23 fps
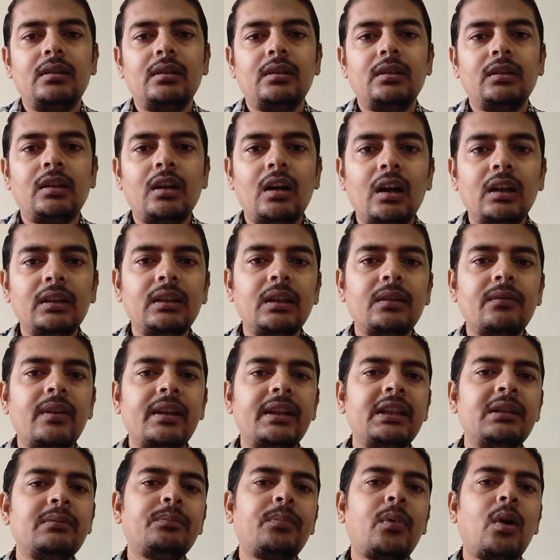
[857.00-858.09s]
The other
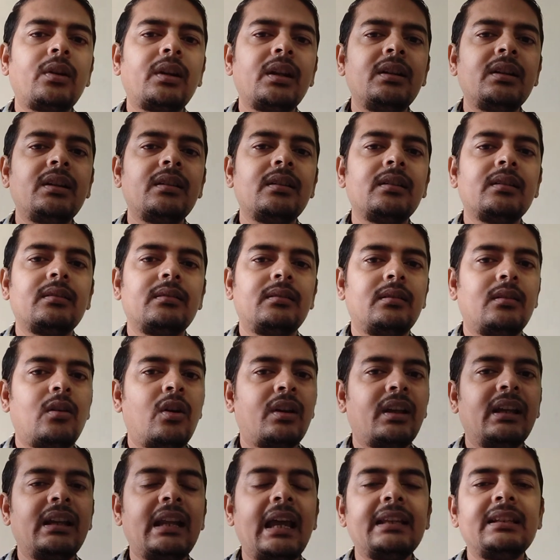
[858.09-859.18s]
very important
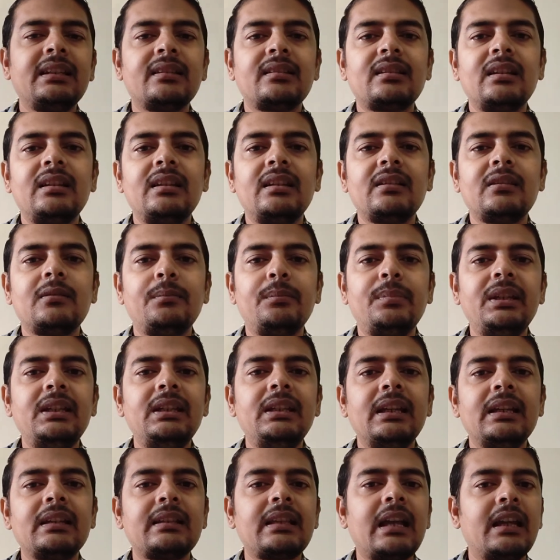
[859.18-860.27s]
organization is
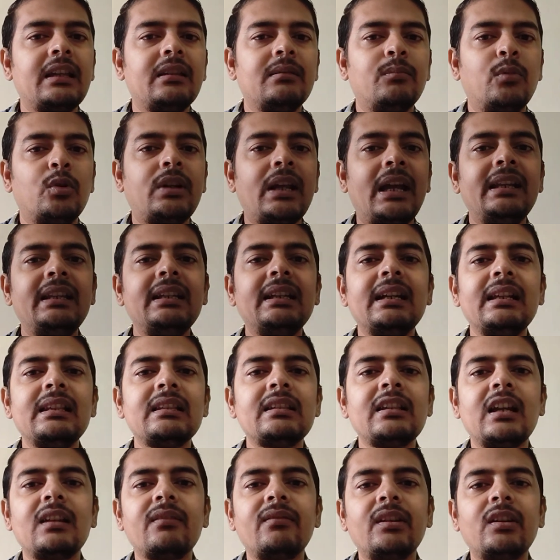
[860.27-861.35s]
BSI, Botanical
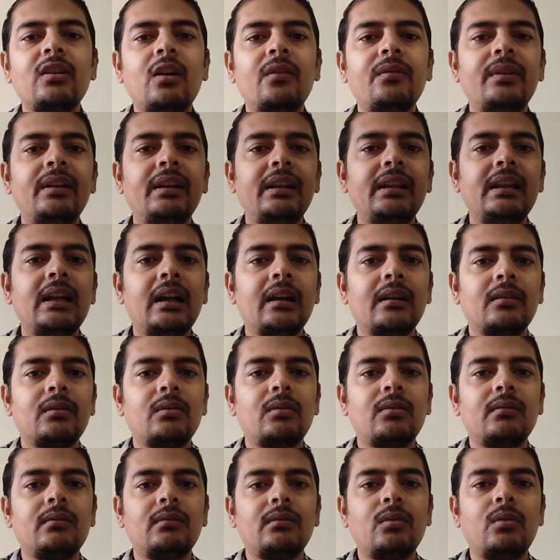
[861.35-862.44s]
Survey of India,
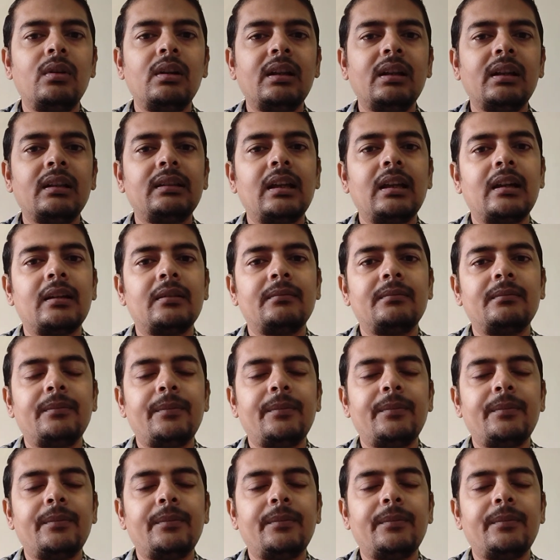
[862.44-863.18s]
Kolkata.